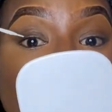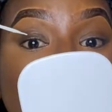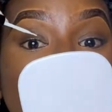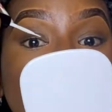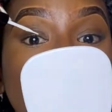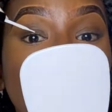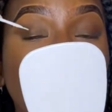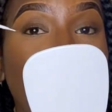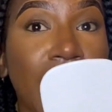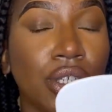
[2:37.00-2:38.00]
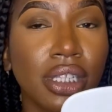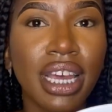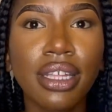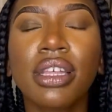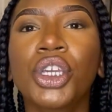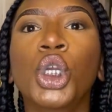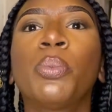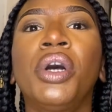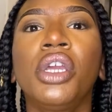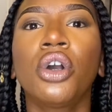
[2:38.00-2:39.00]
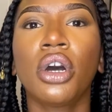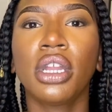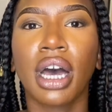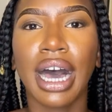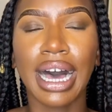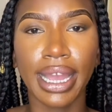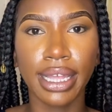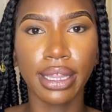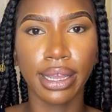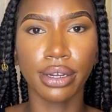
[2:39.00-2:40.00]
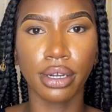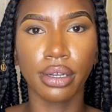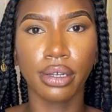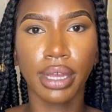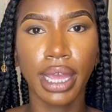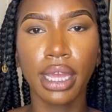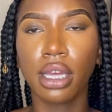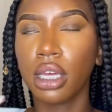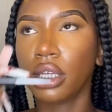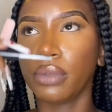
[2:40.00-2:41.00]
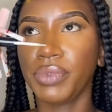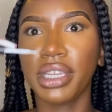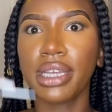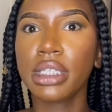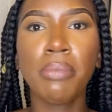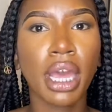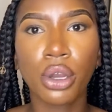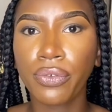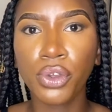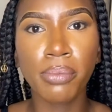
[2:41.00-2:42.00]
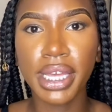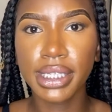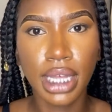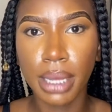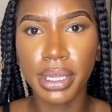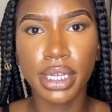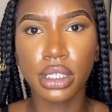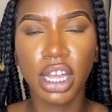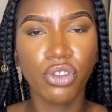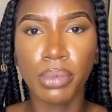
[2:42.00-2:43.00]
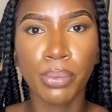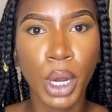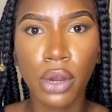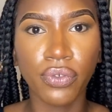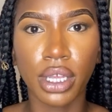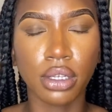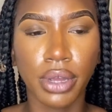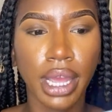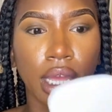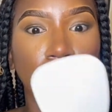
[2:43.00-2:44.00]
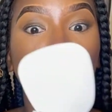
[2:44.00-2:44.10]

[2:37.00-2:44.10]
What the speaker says: your lash line like you're putting on eyeliner, okay? It doesn't matter if you mess up. It doesn't have to be perfect, okay?